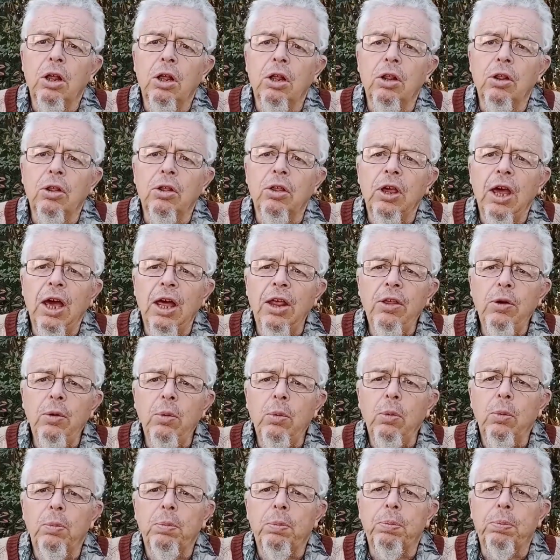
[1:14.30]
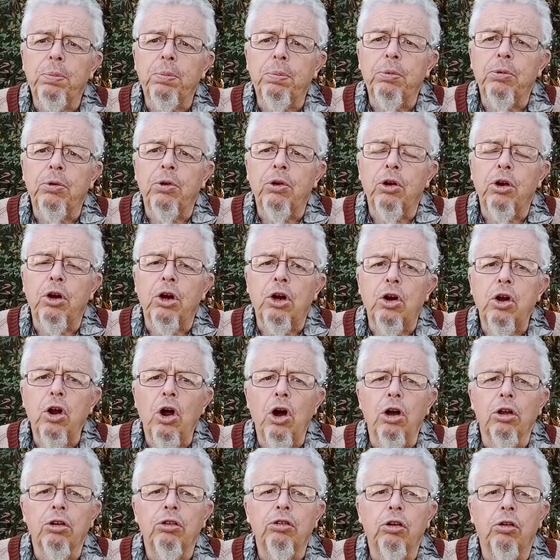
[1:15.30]
The other
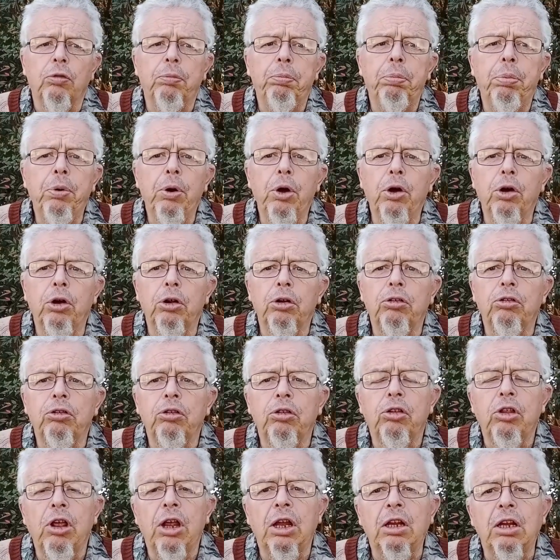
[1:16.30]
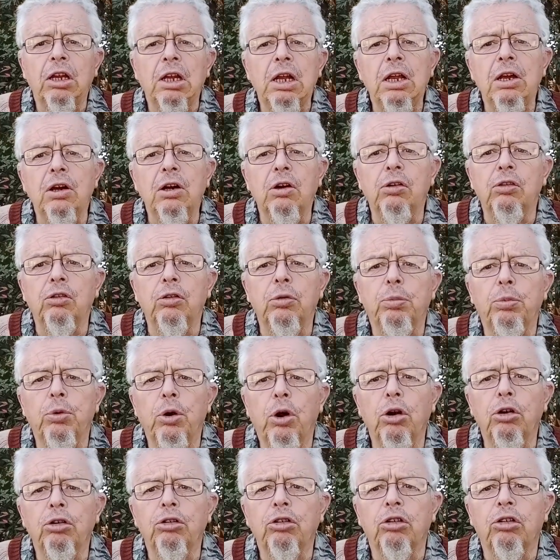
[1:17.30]
class of birds that cling onto
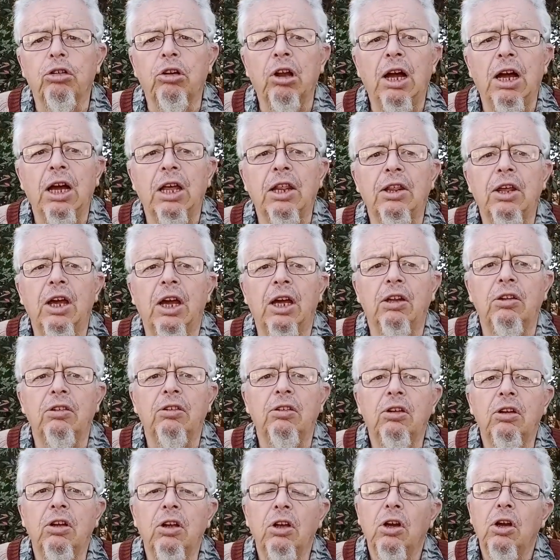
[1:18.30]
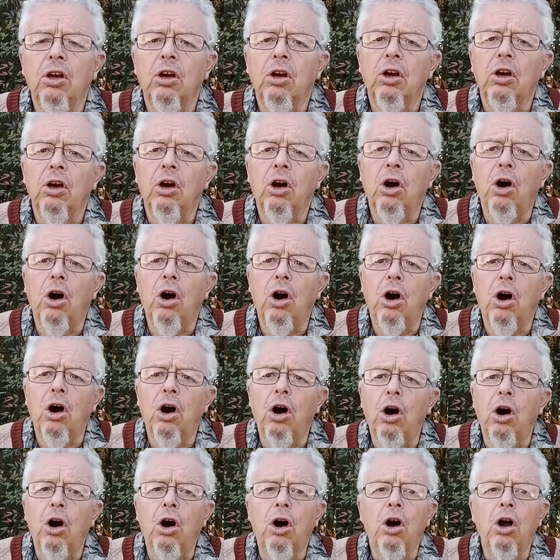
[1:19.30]
branches like that
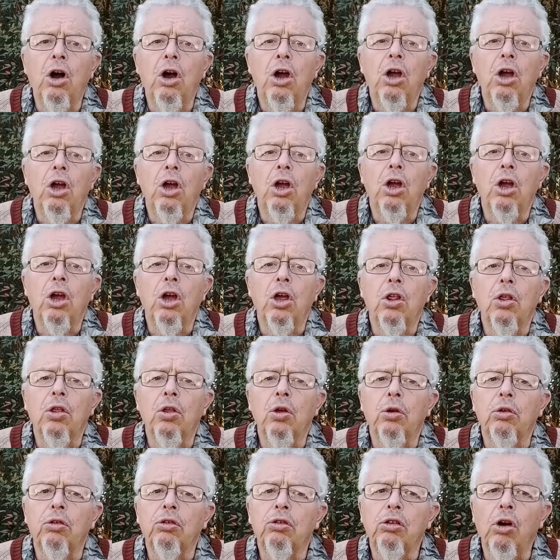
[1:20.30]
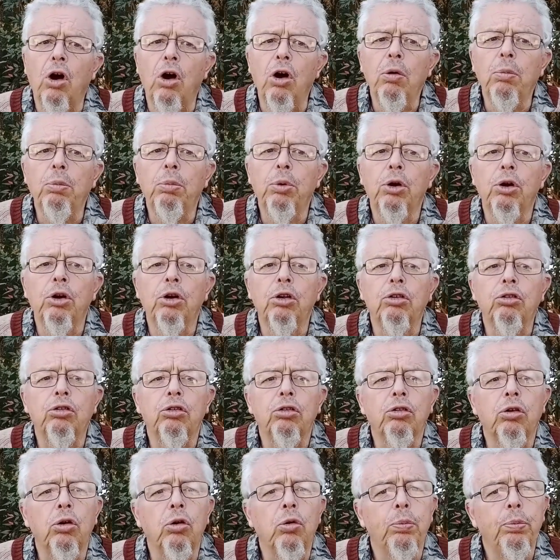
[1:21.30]
are the songbirds
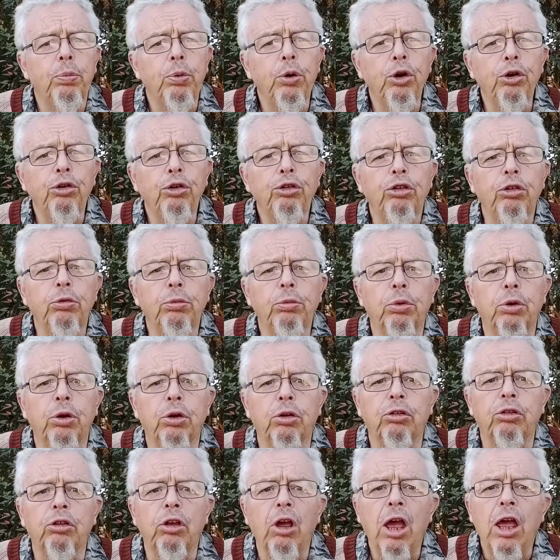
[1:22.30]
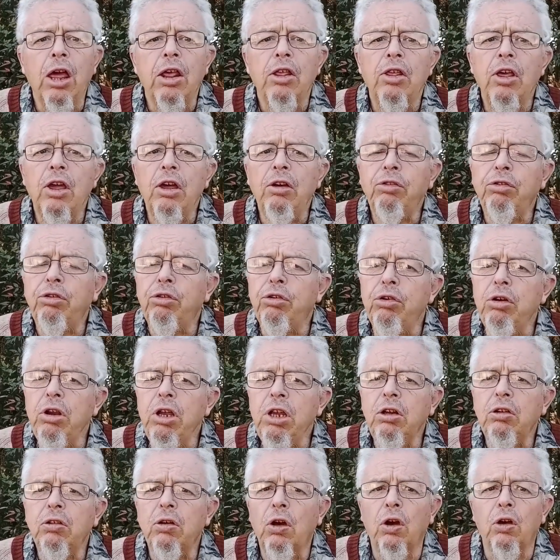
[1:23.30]
or perching birds. They have three
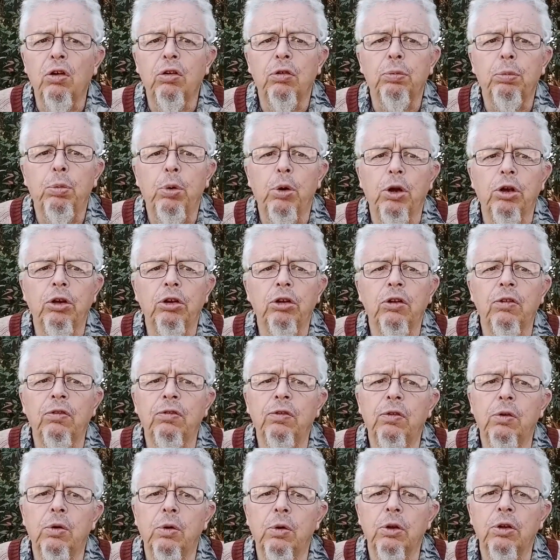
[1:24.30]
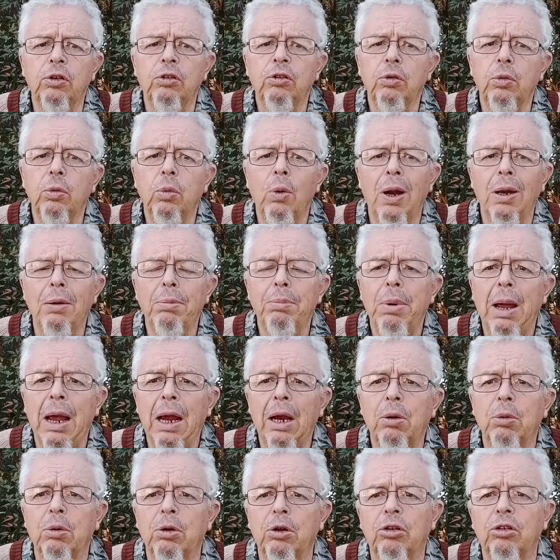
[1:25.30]
toes pointing forwards and one
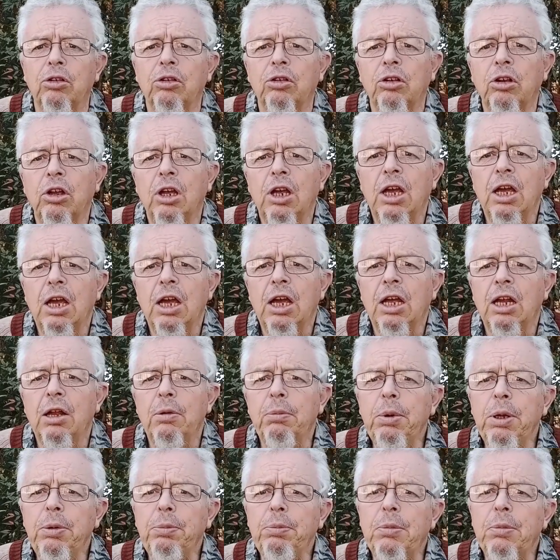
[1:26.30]
backwards bit,